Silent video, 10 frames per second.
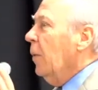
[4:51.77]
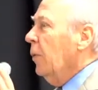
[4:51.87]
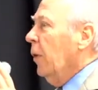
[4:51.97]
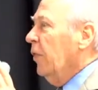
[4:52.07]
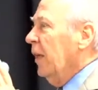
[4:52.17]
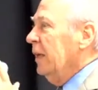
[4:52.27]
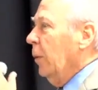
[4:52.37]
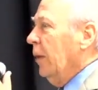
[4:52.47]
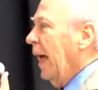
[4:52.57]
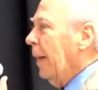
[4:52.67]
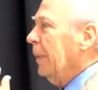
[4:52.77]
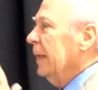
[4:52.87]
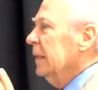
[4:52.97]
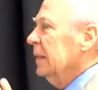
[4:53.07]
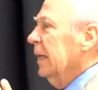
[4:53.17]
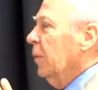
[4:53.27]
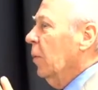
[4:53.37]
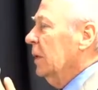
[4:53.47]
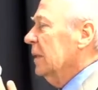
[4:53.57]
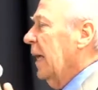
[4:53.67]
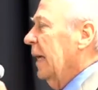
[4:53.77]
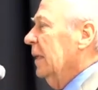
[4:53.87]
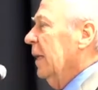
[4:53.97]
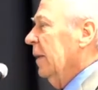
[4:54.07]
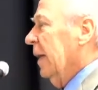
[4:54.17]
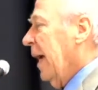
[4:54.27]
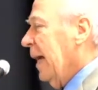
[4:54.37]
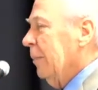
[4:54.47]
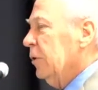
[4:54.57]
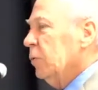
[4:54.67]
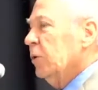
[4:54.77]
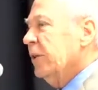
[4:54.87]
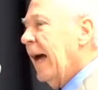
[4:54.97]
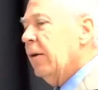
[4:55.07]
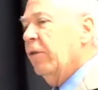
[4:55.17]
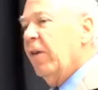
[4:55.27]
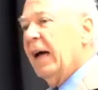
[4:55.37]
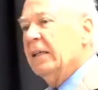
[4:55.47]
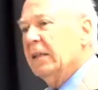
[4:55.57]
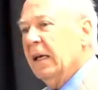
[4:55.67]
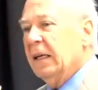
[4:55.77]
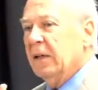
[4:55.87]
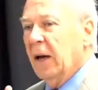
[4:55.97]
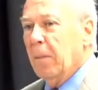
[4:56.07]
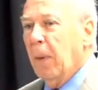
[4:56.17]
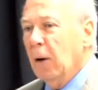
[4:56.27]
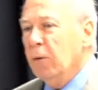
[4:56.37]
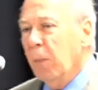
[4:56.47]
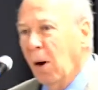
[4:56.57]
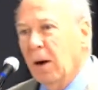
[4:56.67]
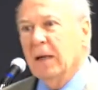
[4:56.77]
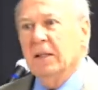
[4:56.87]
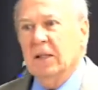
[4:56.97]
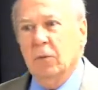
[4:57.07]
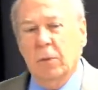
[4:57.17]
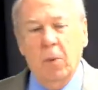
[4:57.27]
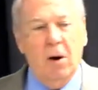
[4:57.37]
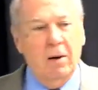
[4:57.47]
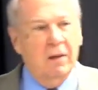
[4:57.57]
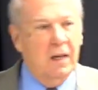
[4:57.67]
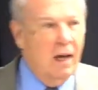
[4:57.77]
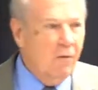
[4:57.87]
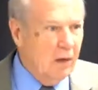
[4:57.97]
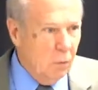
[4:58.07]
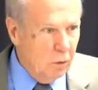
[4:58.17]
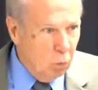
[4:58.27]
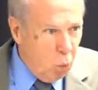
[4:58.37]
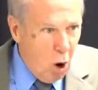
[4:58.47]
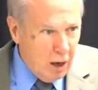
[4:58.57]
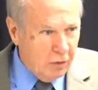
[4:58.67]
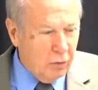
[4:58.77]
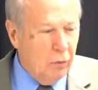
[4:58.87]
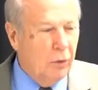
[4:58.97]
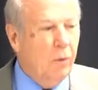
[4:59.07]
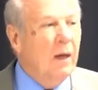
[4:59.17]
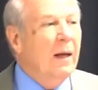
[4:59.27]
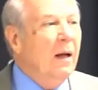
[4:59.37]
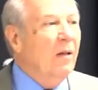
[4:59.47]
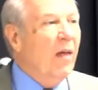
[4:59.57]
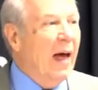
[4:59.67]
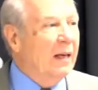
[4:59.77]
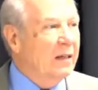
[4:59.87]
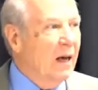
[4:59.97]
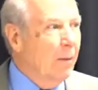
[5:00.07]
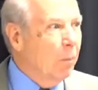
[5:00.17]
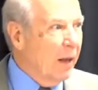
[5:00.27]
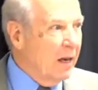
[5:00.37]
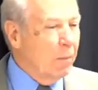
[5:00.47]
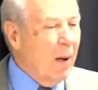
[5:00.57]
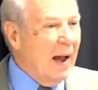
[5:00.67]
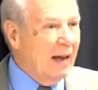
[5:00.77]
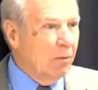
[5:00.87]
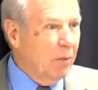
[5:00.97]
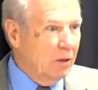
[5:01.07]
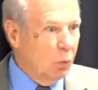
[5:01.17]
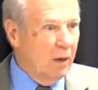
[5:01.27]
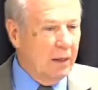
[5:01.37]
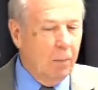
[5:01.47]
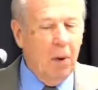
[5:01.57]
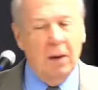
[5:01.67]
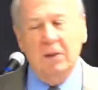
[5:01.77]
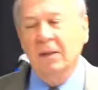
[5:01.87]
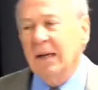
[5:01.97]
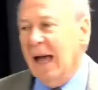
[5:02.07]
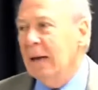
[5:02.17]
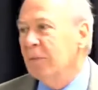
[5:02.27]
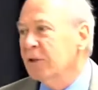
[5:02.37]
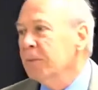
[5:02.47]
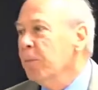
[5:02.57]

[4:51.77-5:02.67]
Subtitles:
the thing that would happen is that once that the animals were sacrificed, that both parties that were part of the covenant would walk through that bloody path between the parts of the animals.